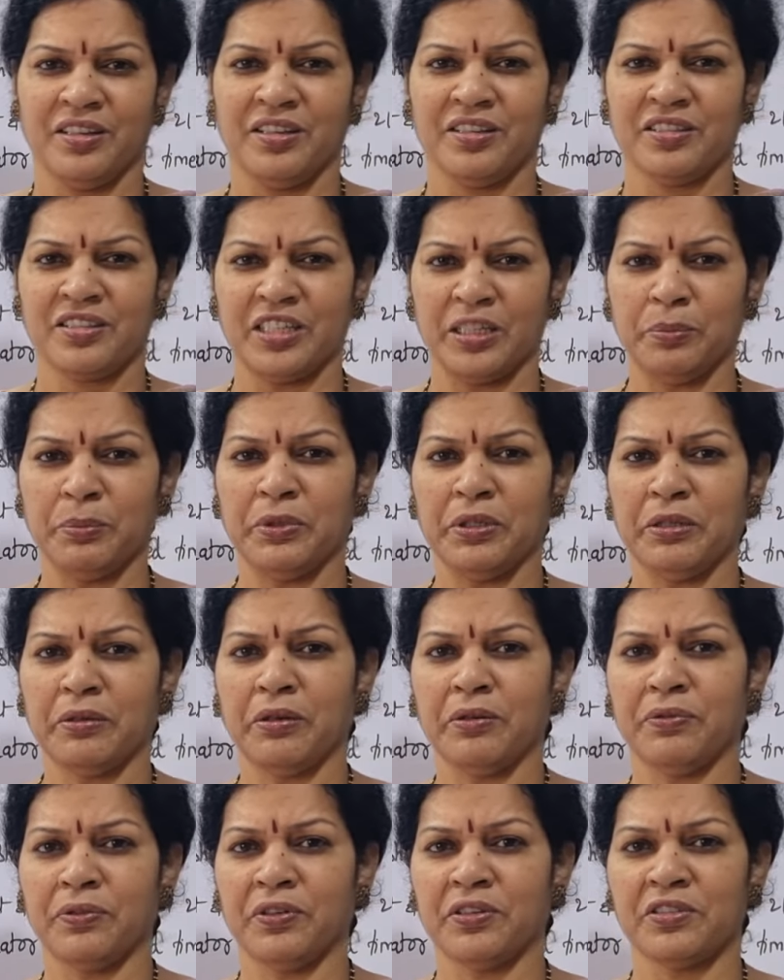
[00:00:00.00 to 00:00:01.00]
Statement of
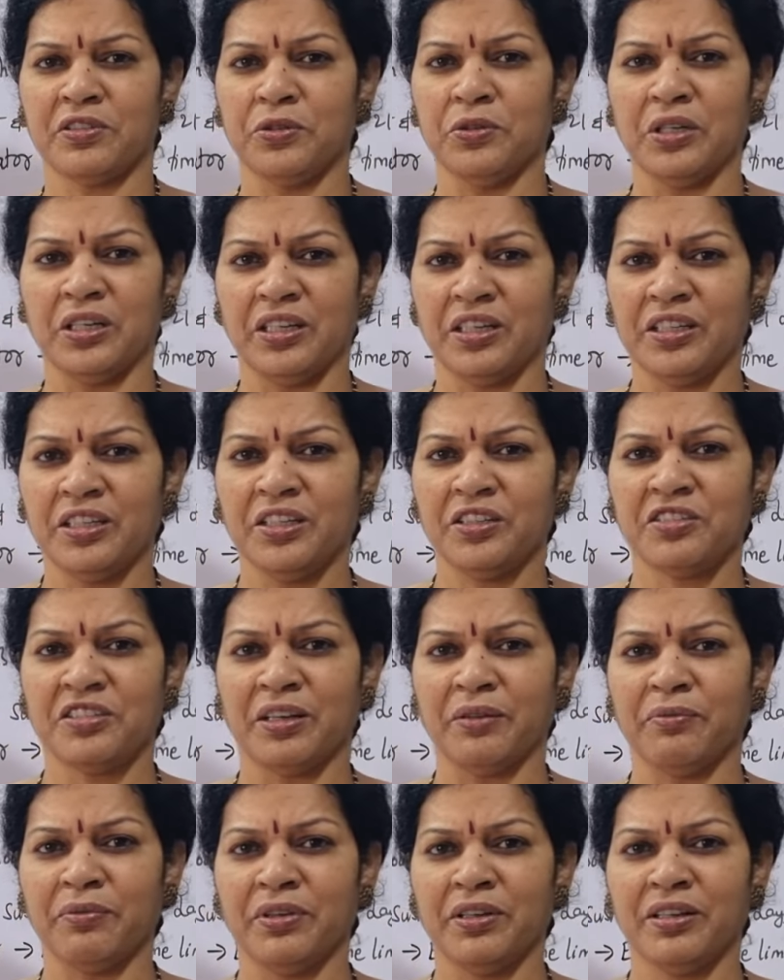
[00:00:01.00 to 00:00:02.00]
affairs, you heard it
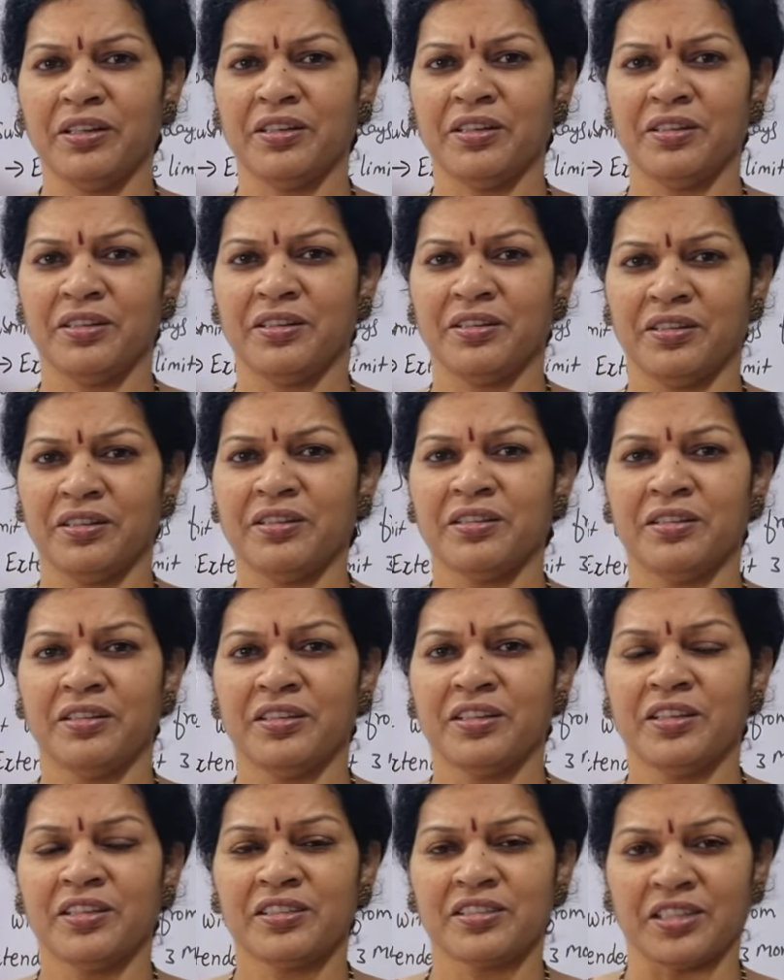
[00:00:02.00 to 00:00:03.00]
somewhere.
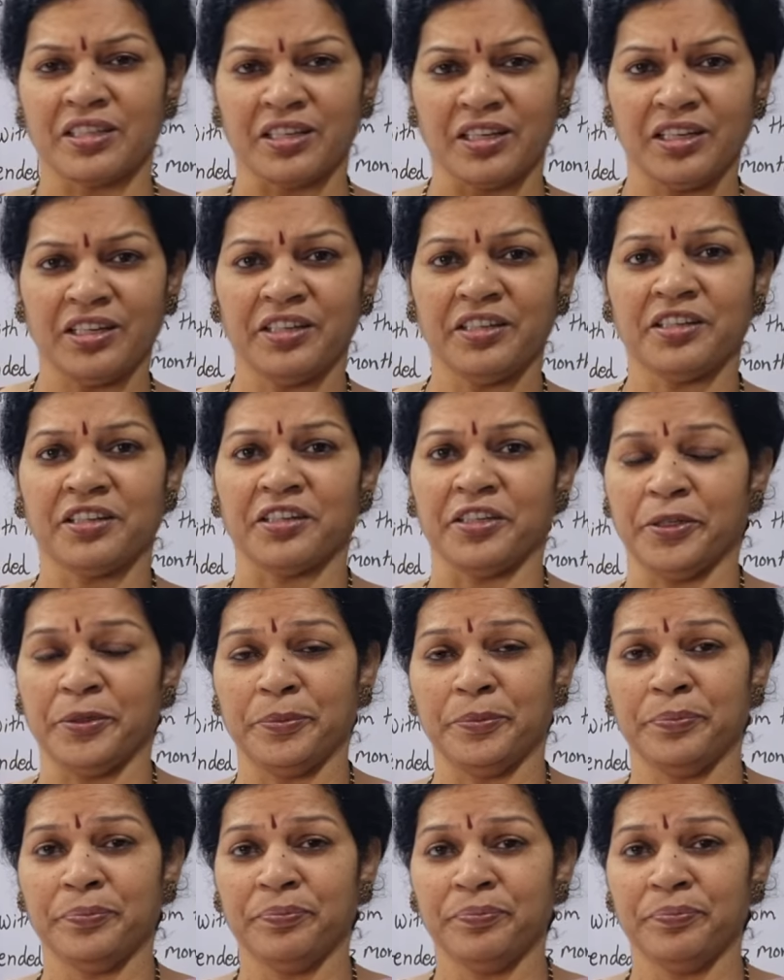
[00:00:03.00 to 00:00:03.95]
Single entry.